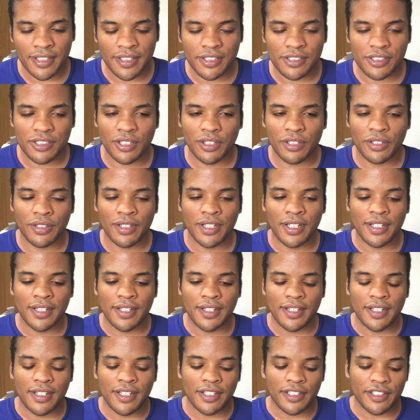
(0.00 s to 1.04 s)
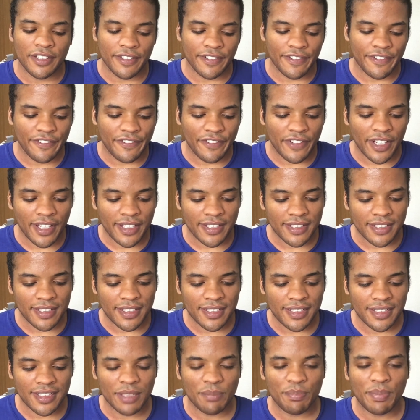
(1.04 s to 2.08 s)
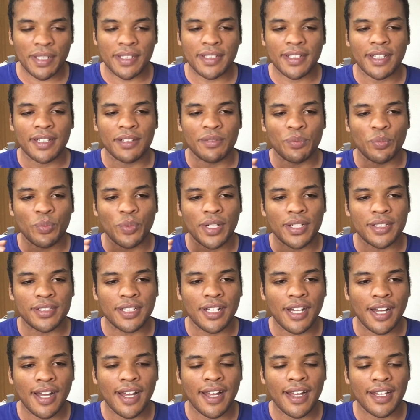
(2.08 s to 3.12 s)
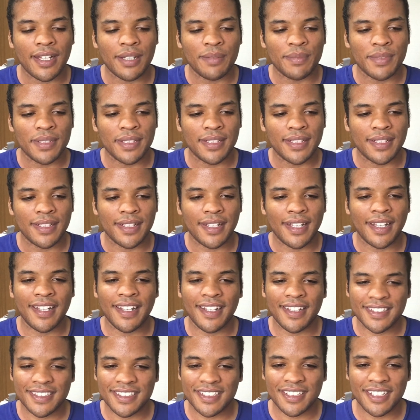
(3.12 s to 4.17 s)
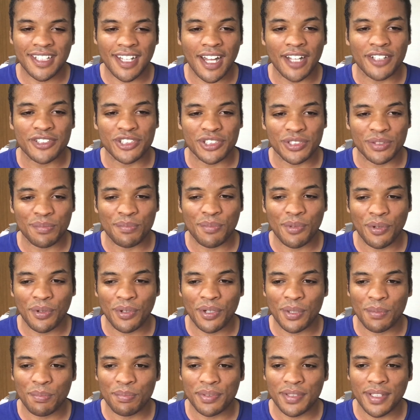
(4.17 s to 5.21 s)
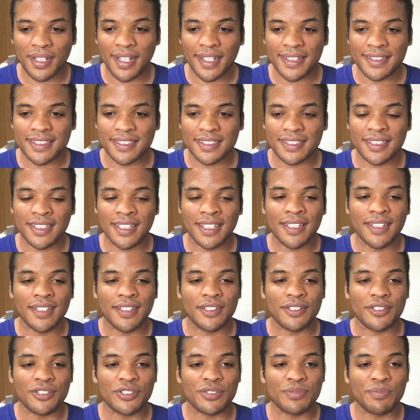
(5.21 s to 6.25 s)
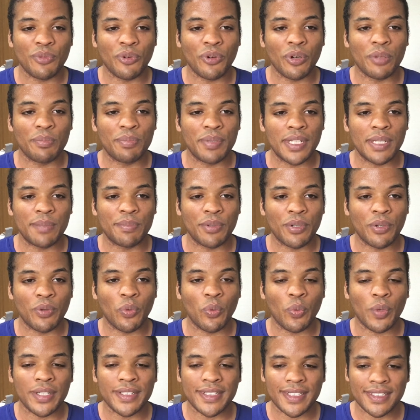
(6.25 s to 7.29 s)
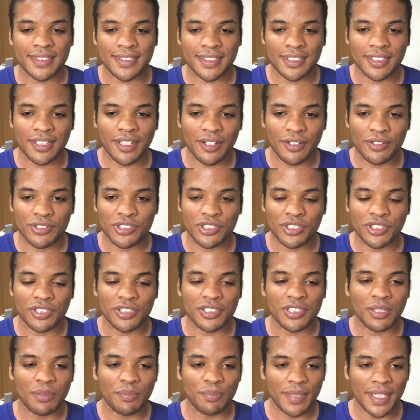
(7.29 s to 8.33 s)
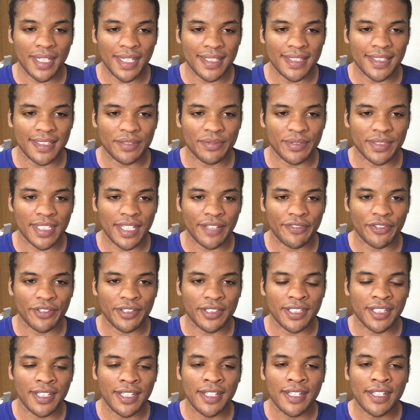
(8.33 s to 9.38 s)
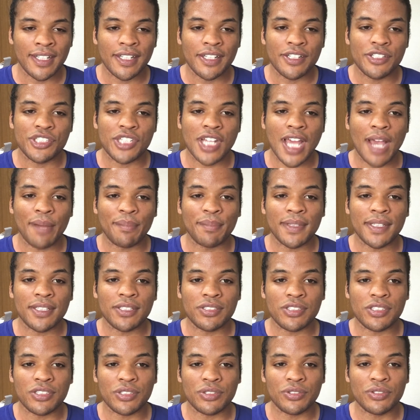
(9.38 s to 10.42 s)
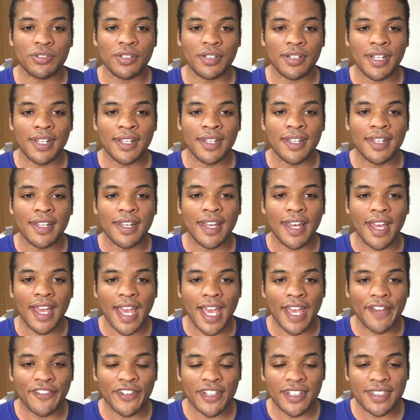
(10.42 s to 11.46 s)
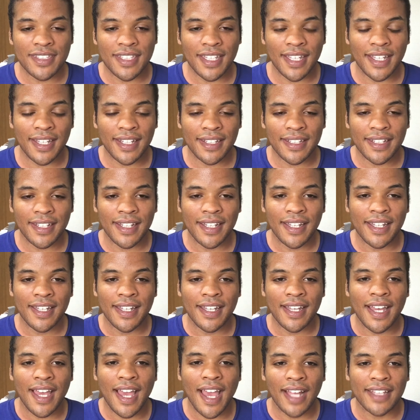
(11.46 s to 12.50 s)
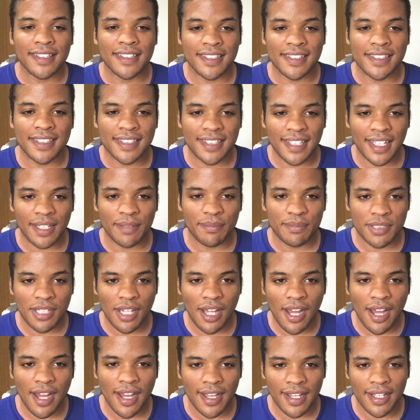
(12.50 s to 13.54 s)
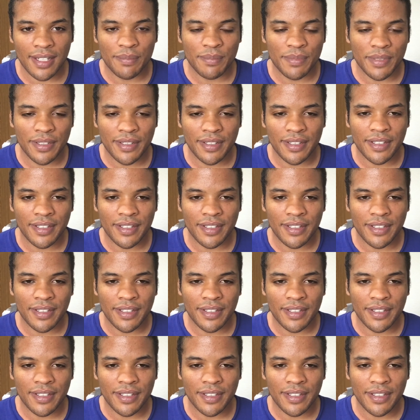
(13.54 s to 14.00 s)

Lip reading: So your fun, depending on what time, it's going to cost you more. Plus, there's more people wanting to go, so you're competing with everyone. Japanese do everything at the same time.